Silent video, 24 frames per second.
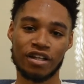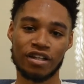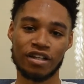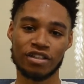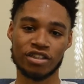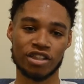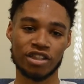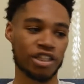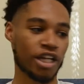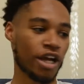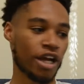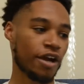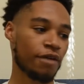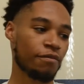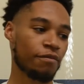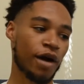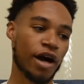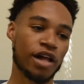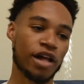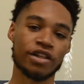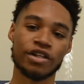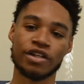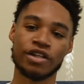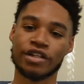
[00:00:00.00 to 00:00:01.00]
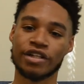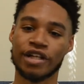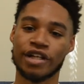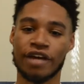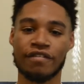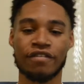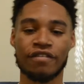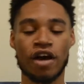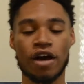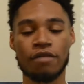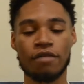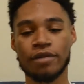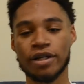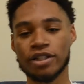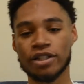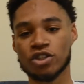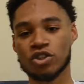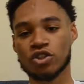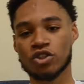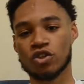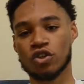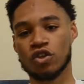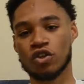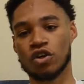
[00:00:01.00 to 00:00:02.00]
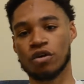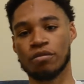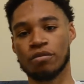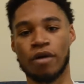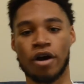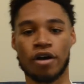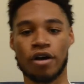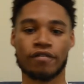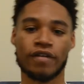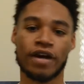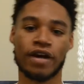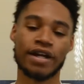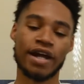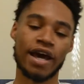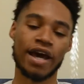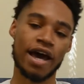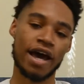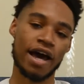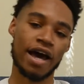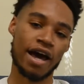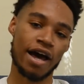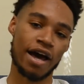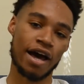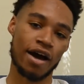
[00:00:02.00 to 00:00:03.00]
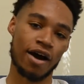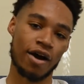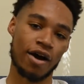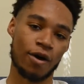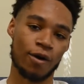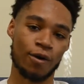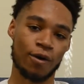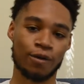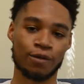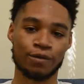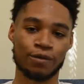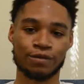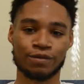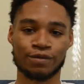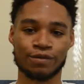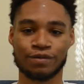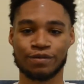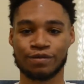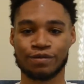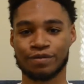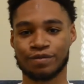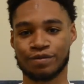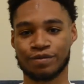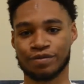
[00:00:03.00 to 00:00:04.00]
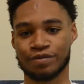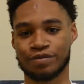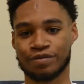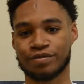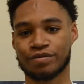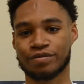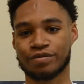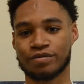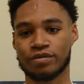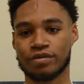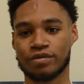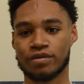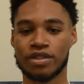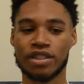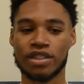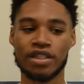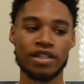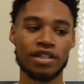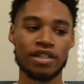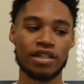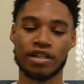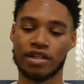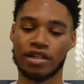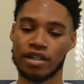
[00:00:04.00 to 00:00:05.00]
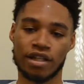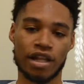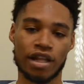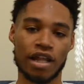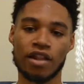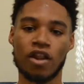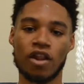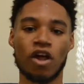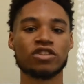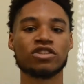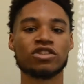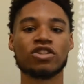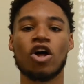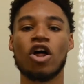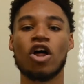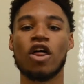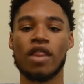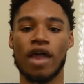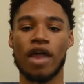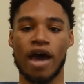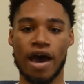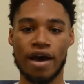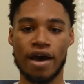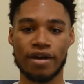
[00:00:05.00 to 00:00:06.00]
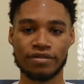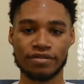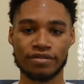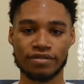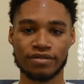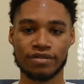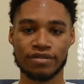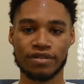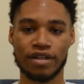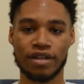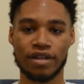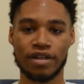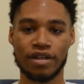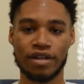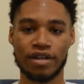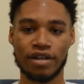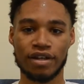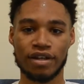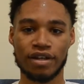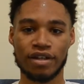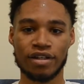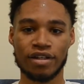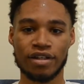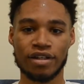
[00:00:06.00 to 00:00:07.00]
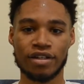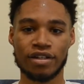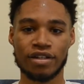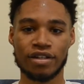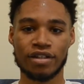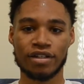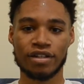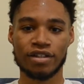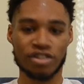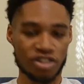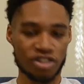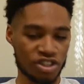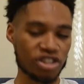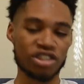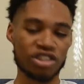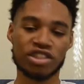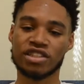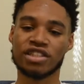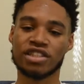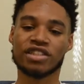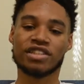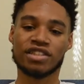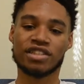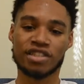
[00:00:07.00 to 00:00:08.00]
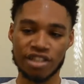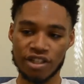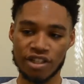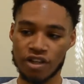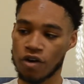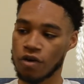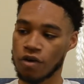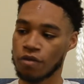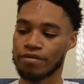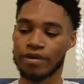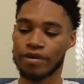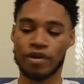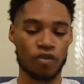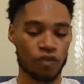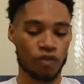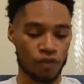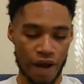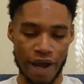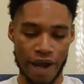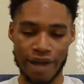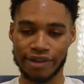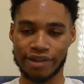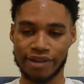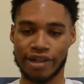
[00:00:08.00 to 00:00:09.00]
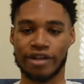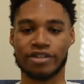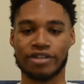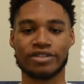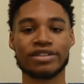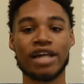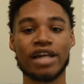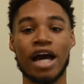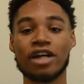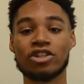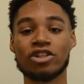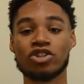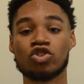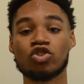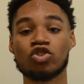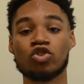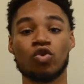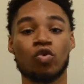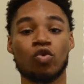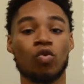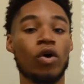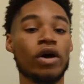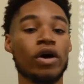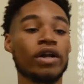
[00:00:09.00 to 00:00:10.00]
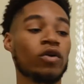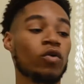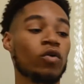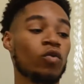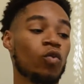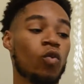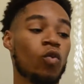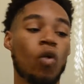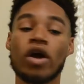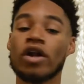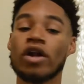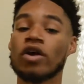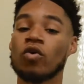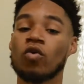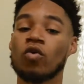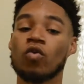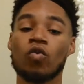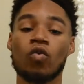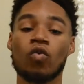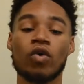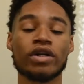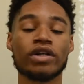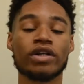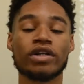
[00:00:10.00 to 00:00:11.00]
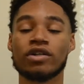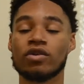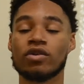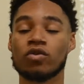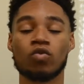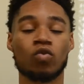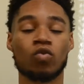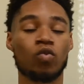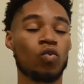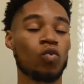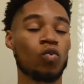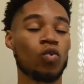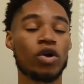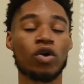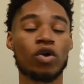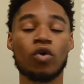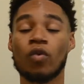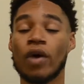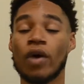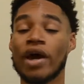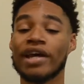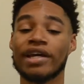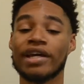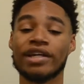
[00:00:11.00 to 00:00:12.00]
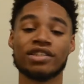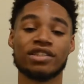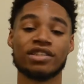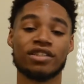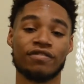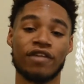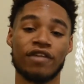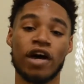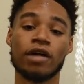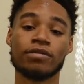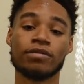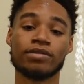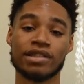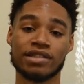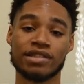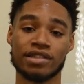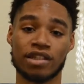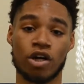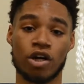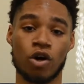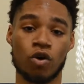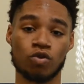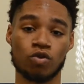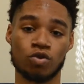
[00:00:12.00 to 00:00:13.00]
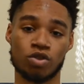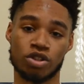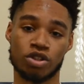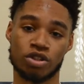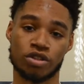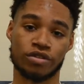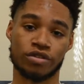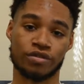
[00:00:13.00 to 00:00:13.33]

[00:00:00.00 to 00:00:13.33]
Jared Butler, Davion Mitchell, Mark Vidal, Teague. They lost all that. Just to still be right there. Scott Drew, what a way he's developed as a coach.